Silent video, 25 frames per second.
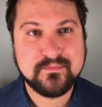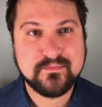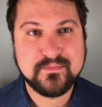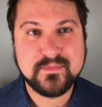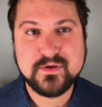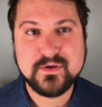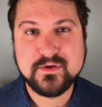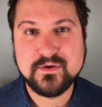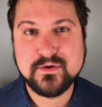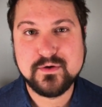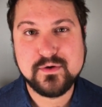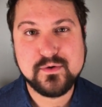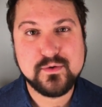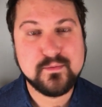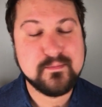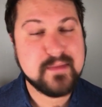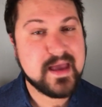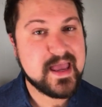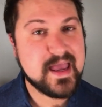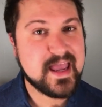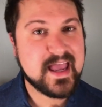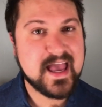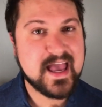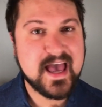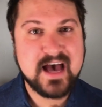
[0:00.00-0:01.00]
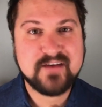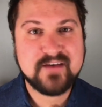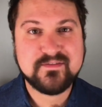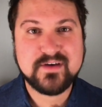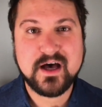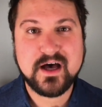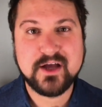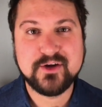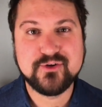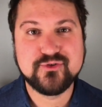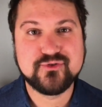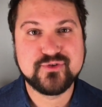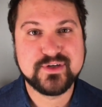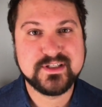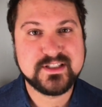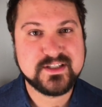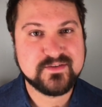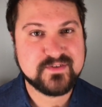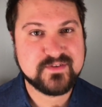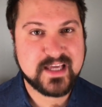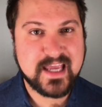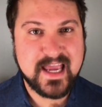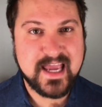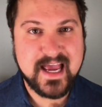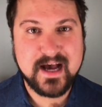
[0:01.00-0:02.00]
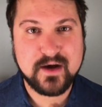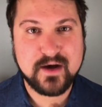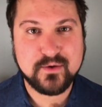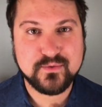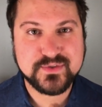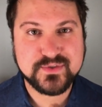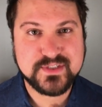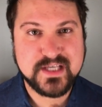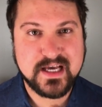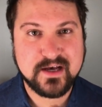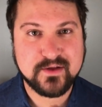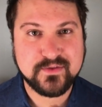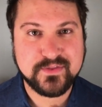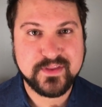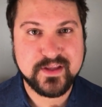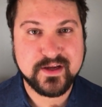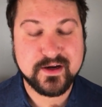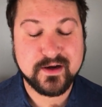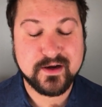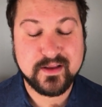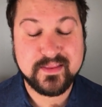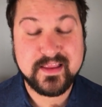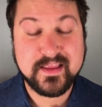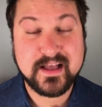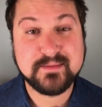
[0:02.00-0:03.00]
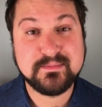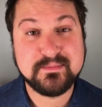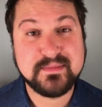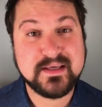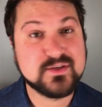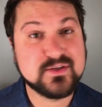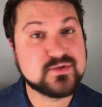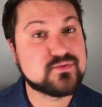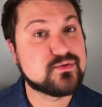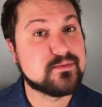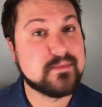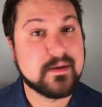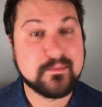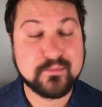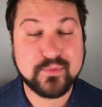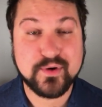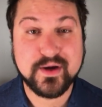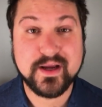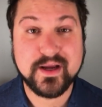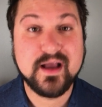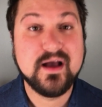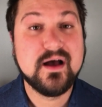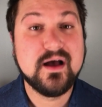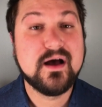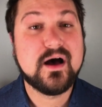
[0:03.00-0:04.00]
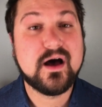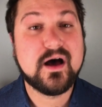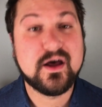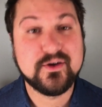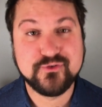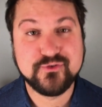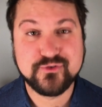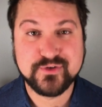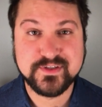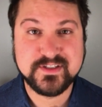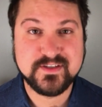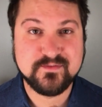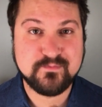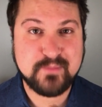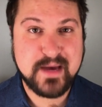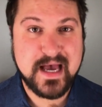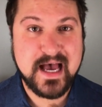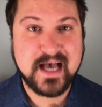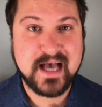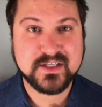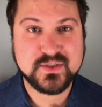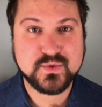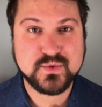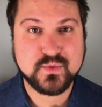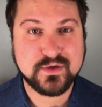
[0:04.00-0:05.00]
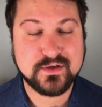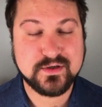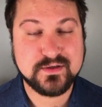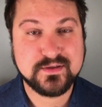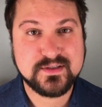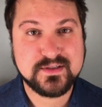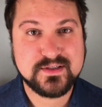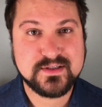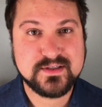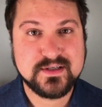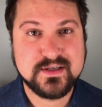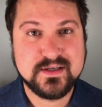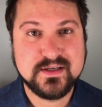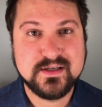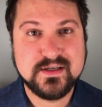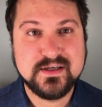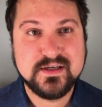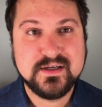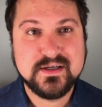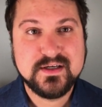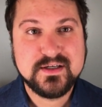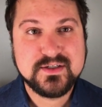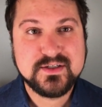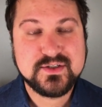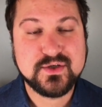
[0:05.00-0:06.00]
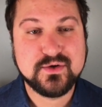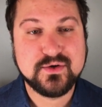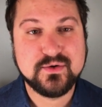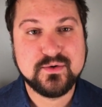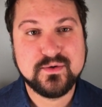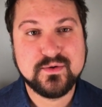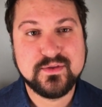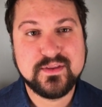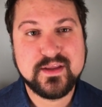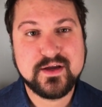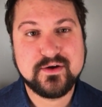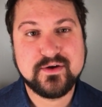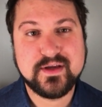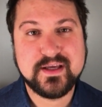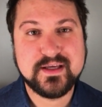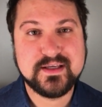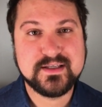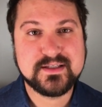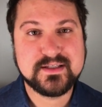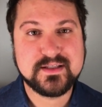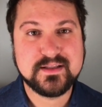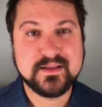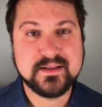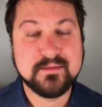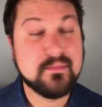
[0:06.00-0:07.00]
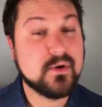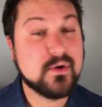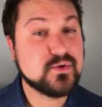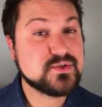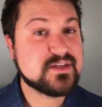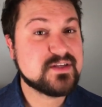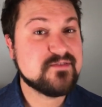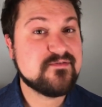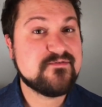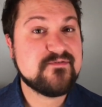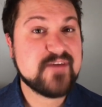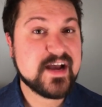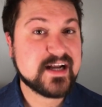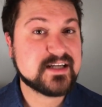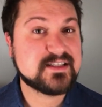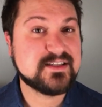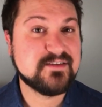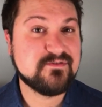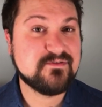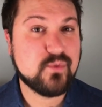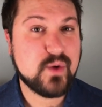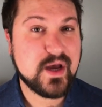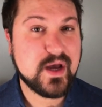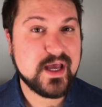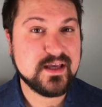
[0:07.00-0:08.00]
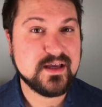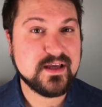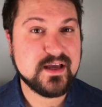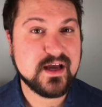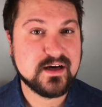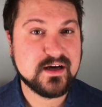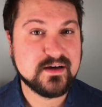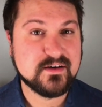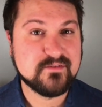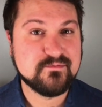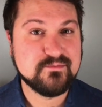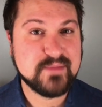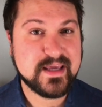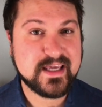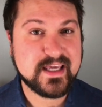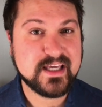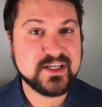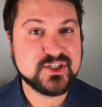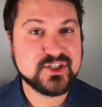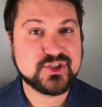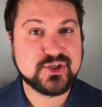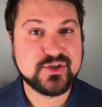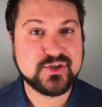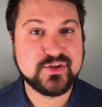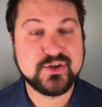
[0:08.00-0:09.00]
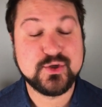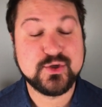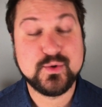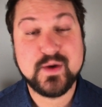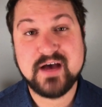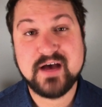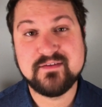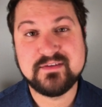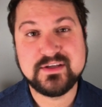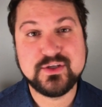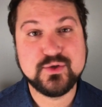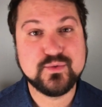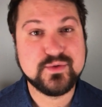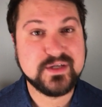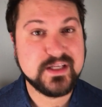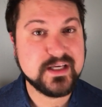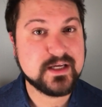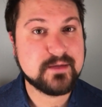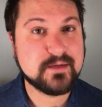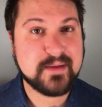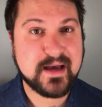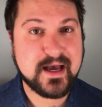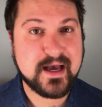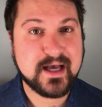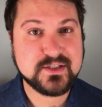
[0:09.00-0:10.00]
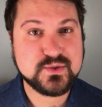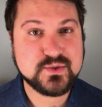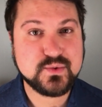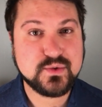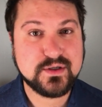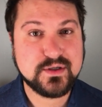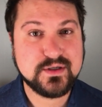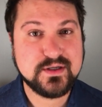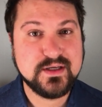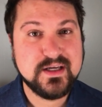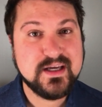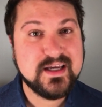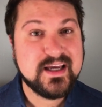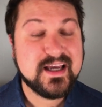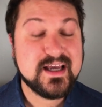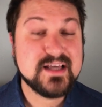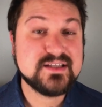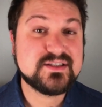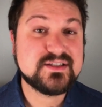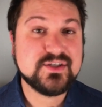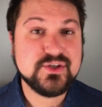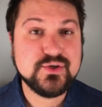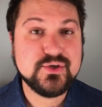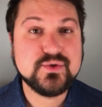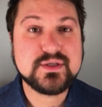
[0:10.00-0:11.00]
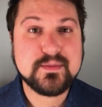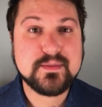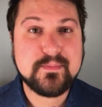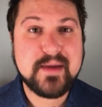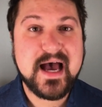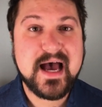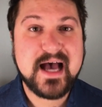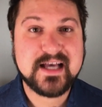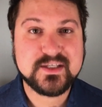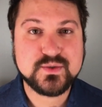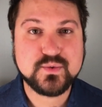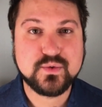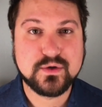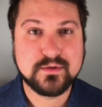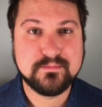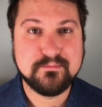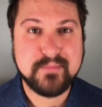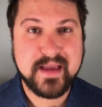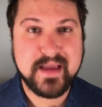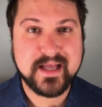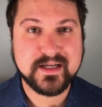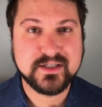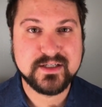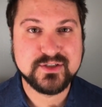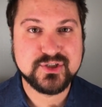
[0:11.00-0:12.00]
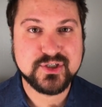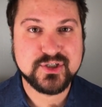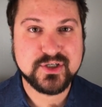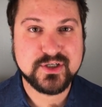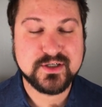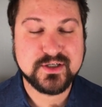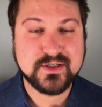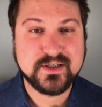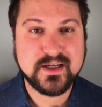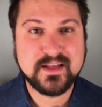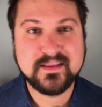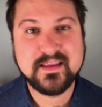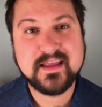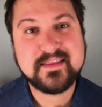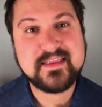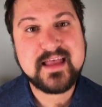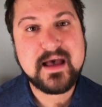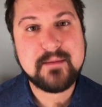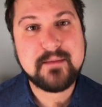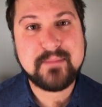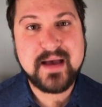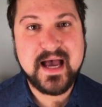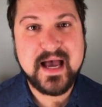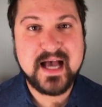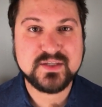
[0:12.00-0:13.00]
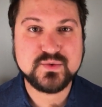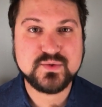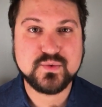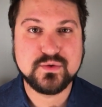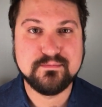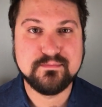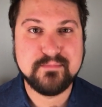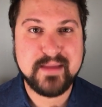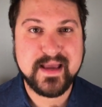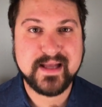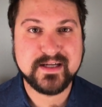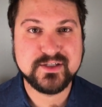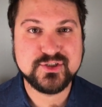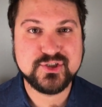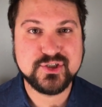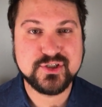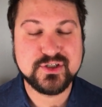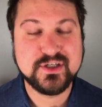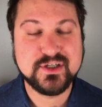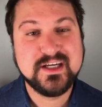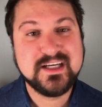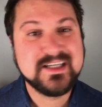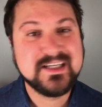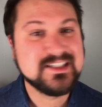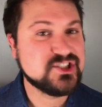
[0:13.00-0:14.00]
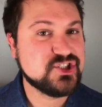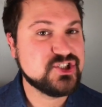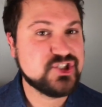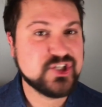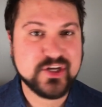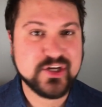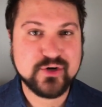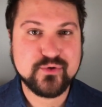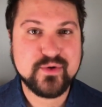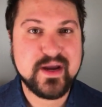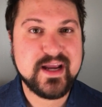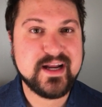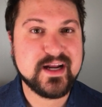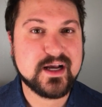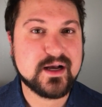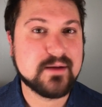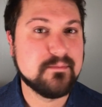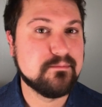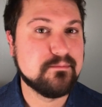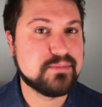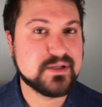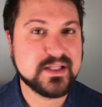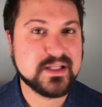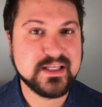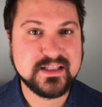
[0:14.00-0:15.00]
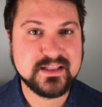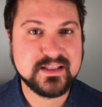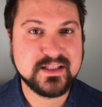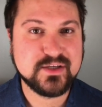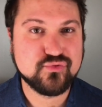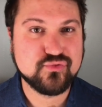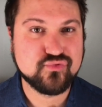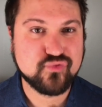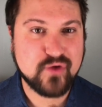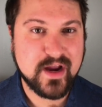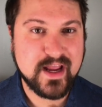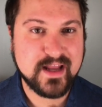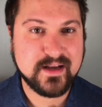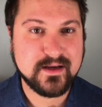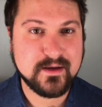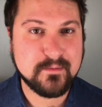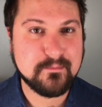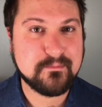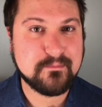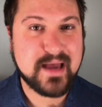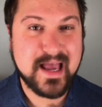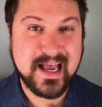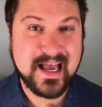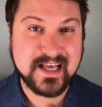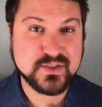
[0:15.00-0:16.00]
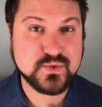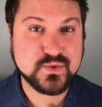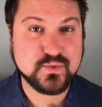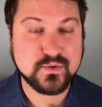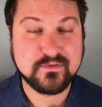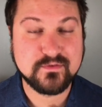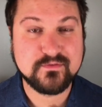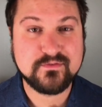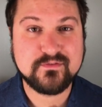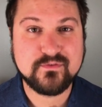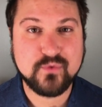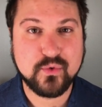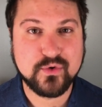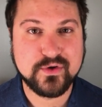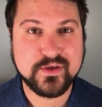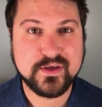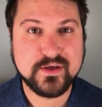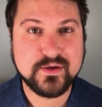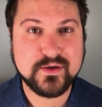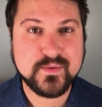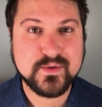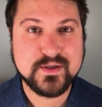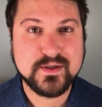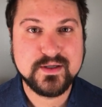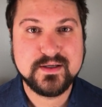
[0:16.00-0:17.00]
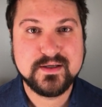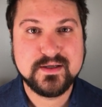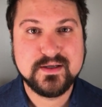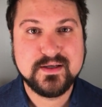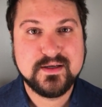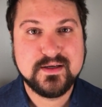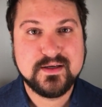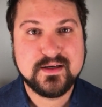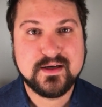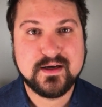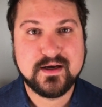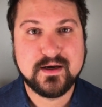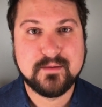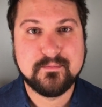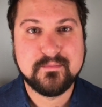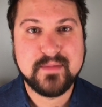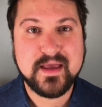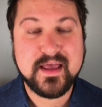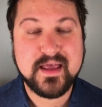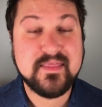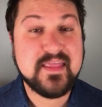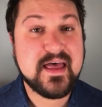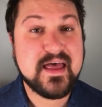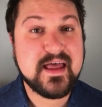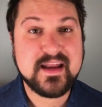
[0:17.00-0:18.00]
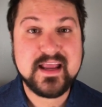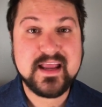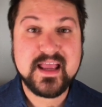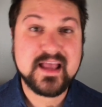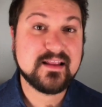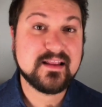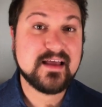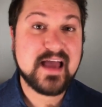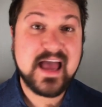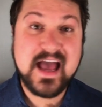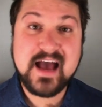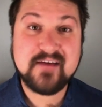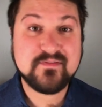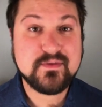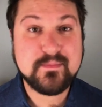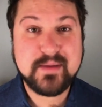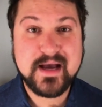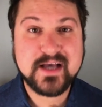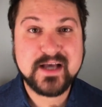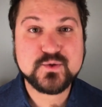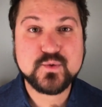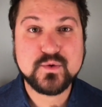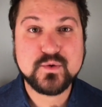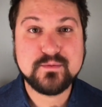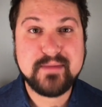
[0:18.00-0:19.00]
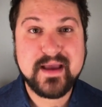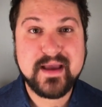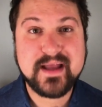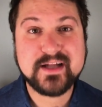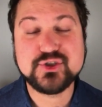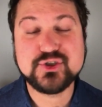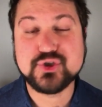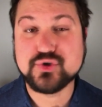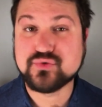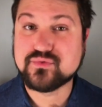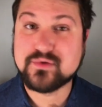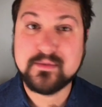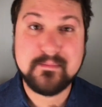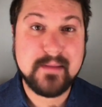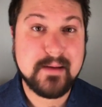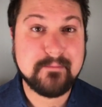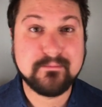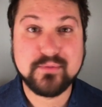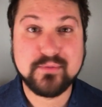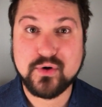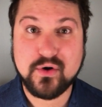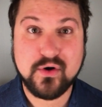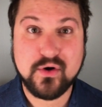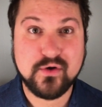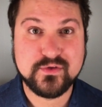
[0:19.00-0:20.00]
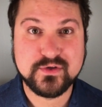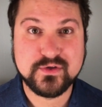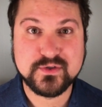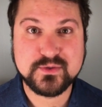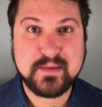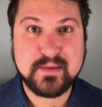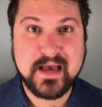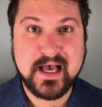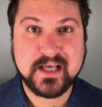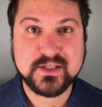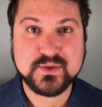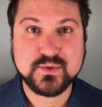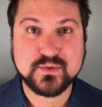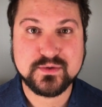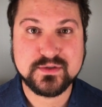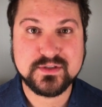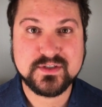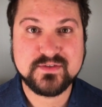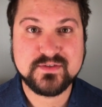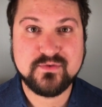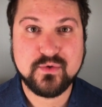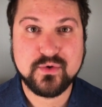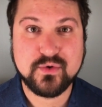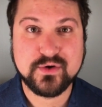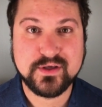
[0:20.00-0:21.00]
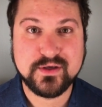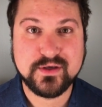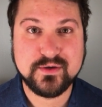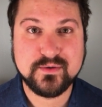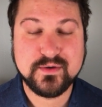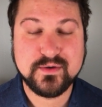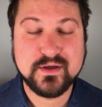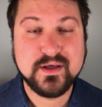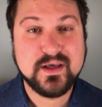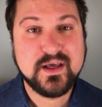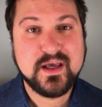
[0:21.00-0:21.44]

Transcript: You may have hundreds of accounts out there, and that means remembering hundreds of passwords. So the most effective way of making sure that you have a unique password is to use a password manager and let that password manager generate a completely random password for you. And then have the password manager remember all those passwords for you.